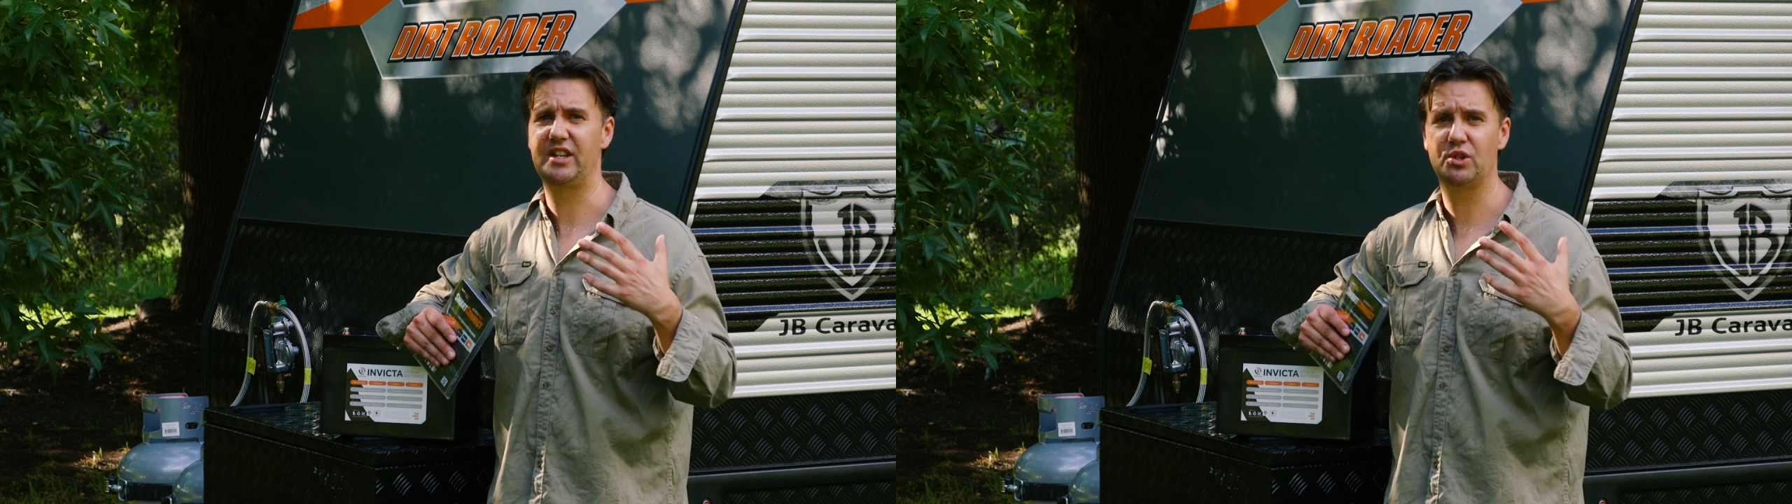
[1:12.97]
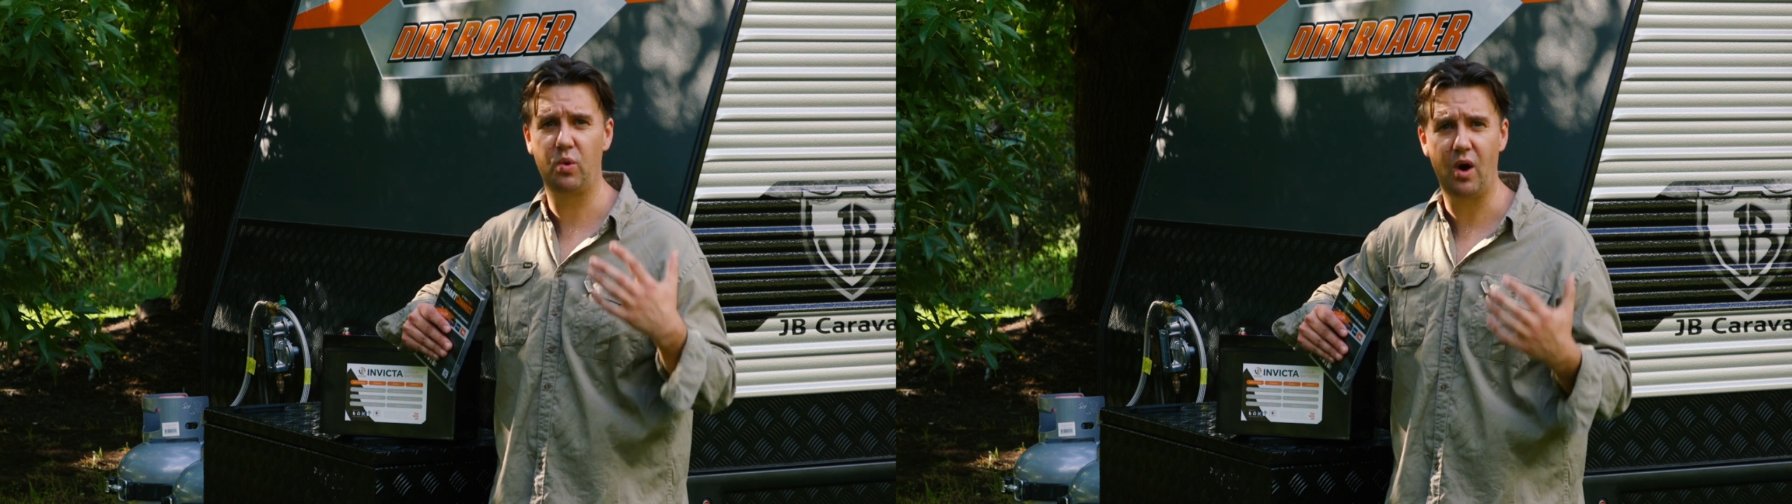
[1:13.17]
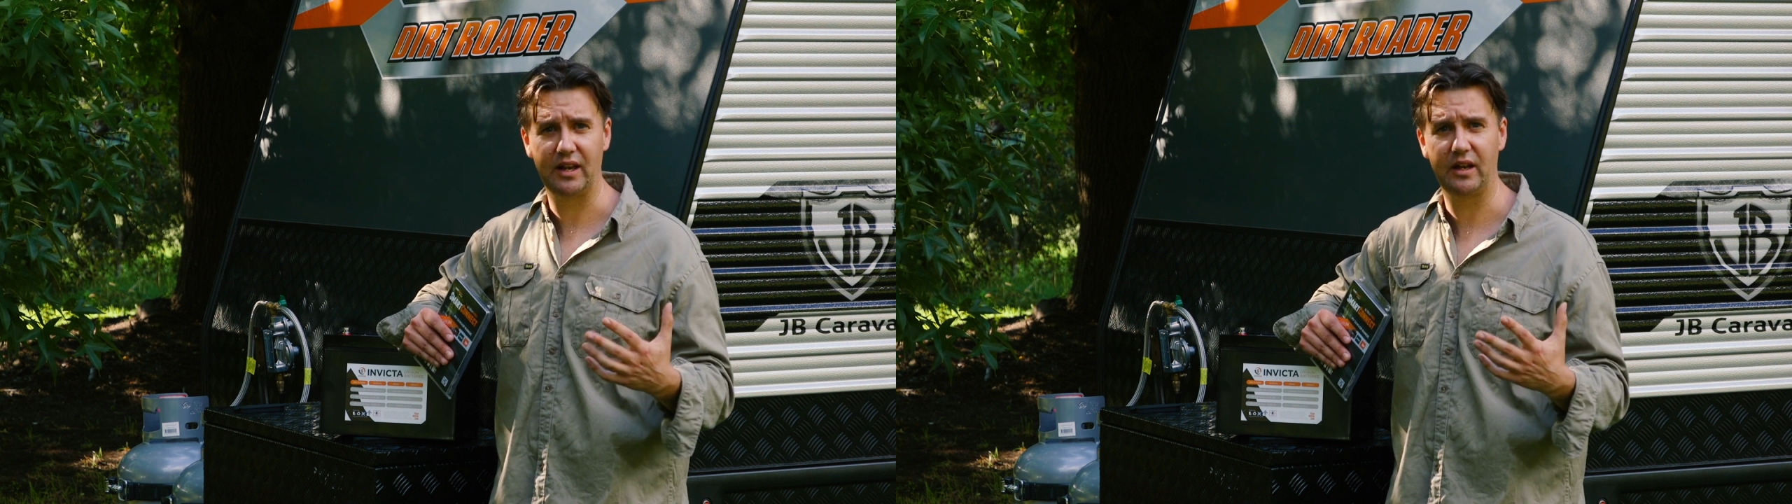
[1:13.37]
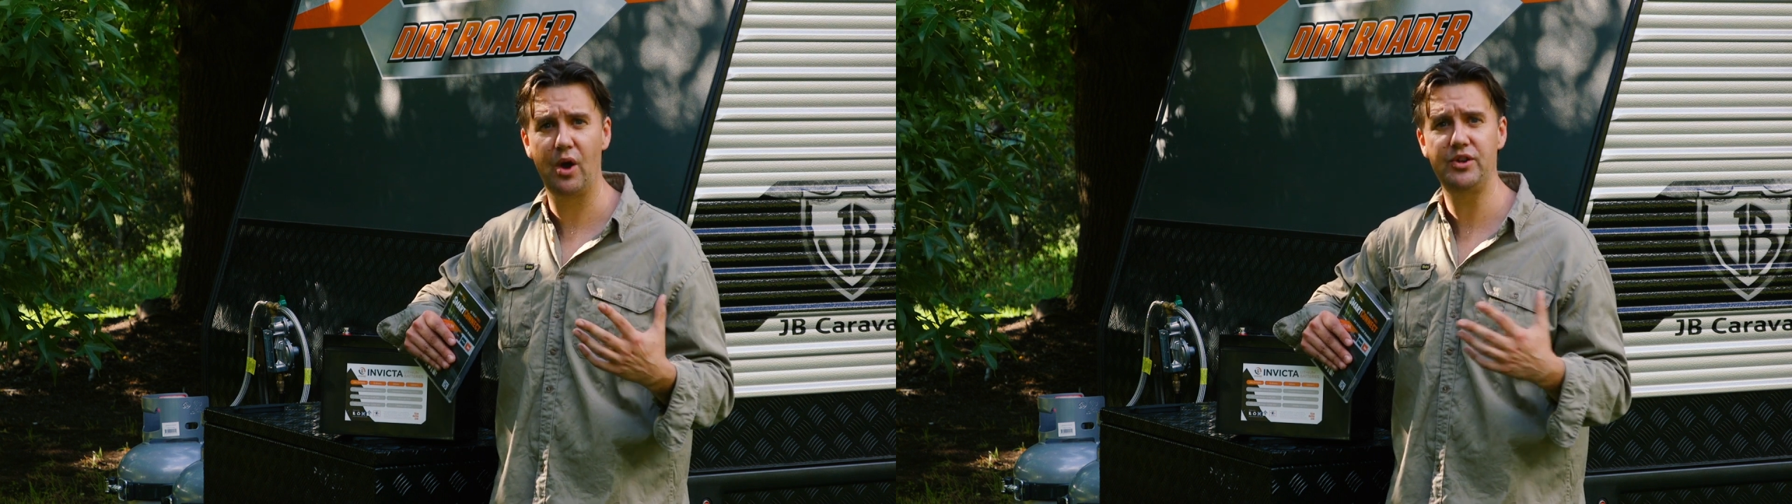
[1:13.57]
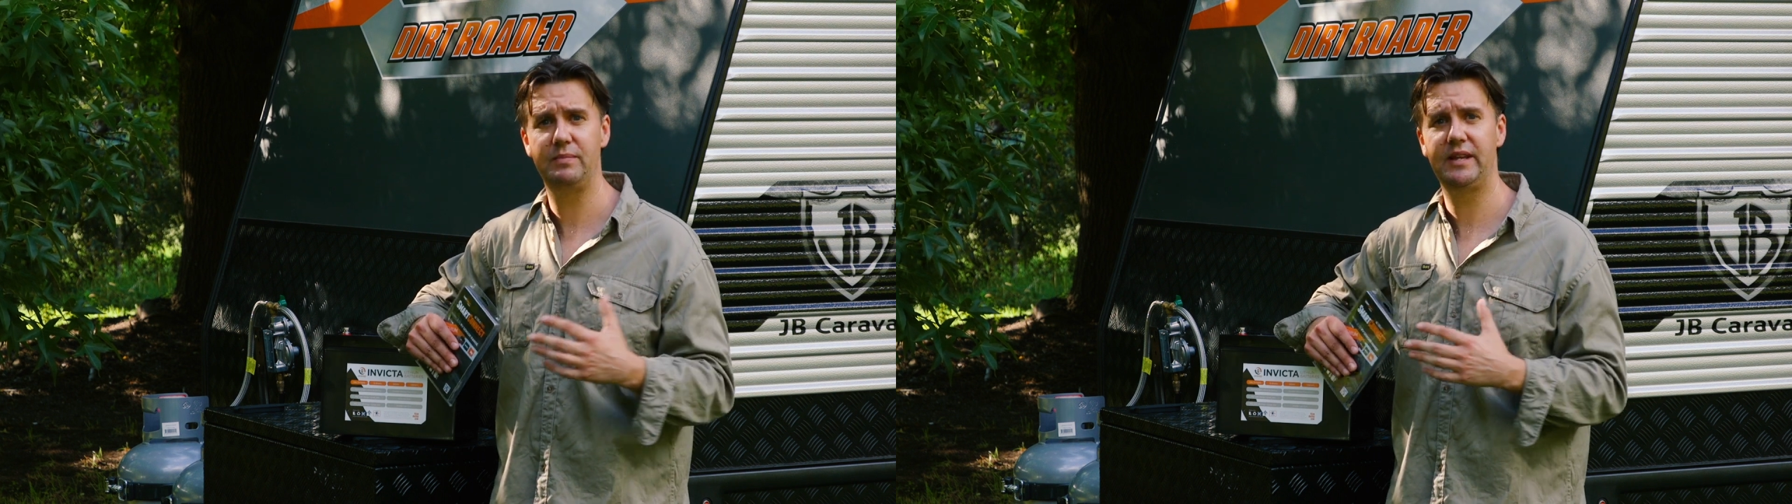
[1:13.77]
is quite
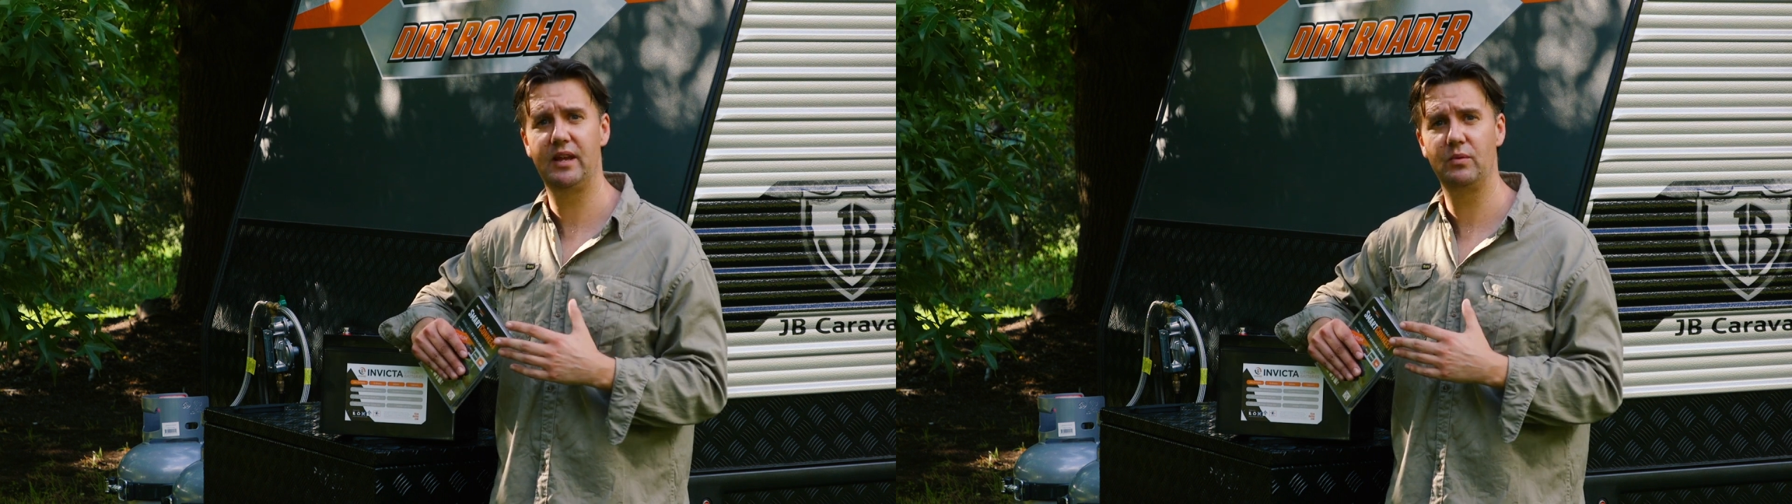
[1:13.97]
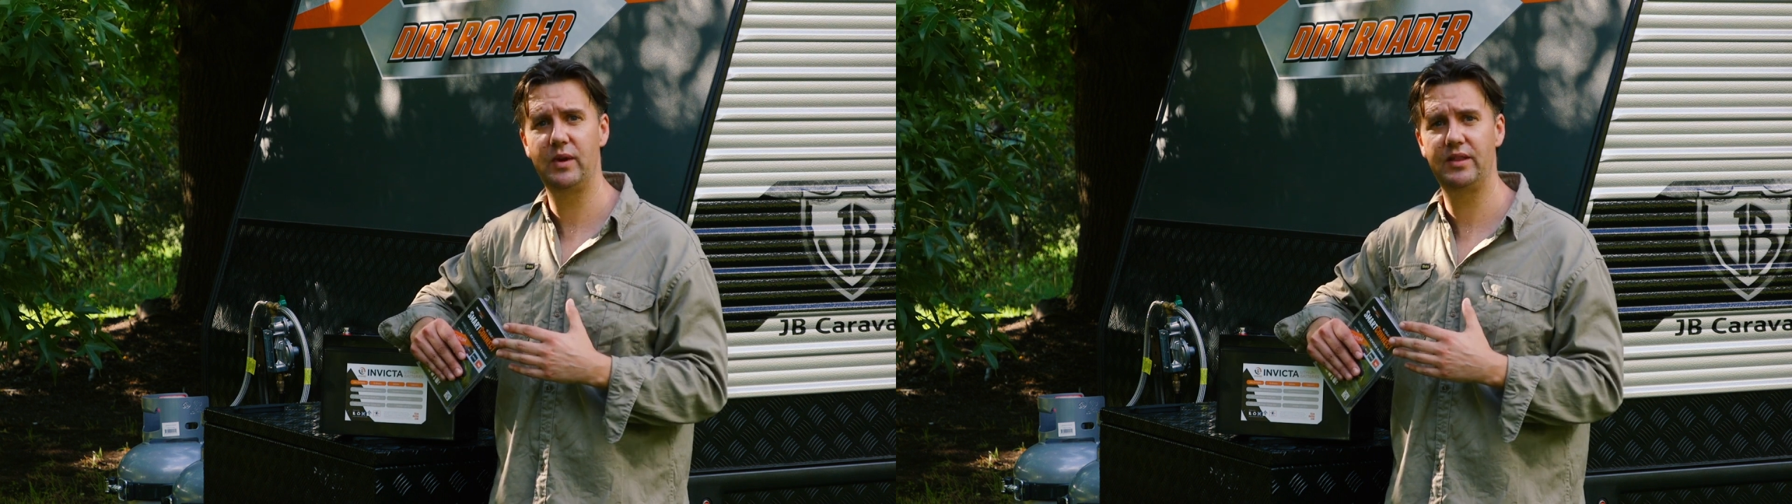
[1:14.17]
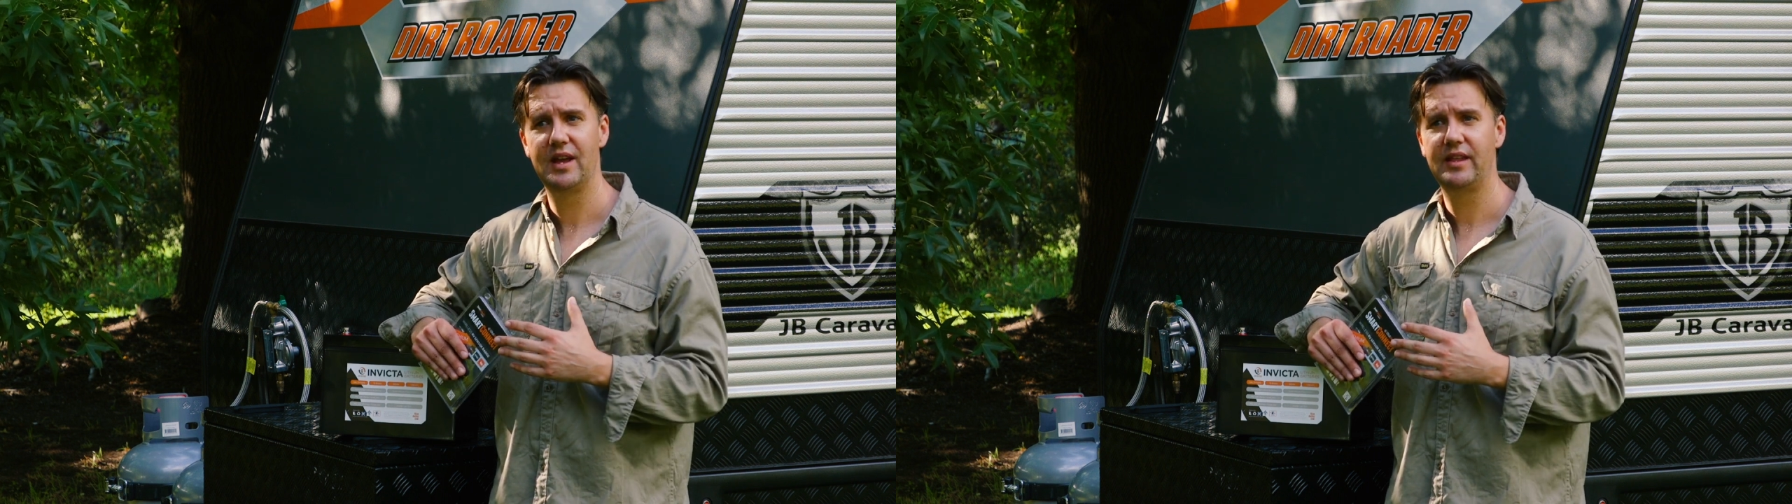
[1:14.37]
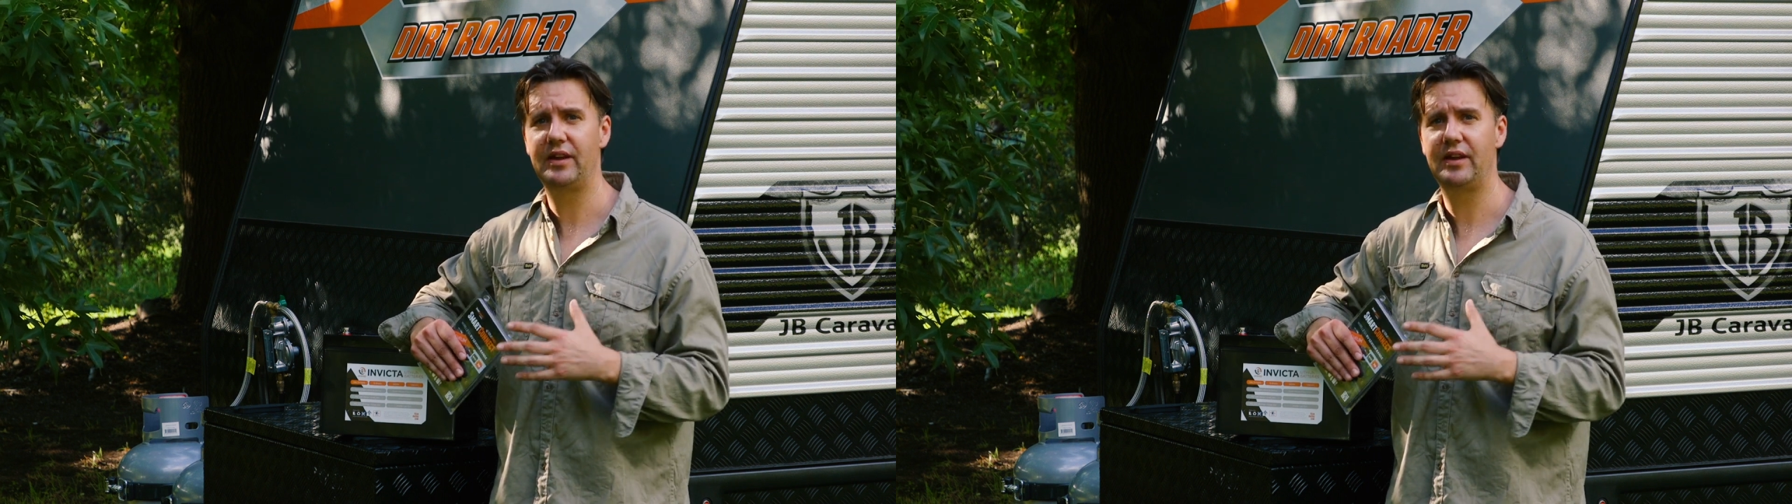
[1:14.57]
low to begin with,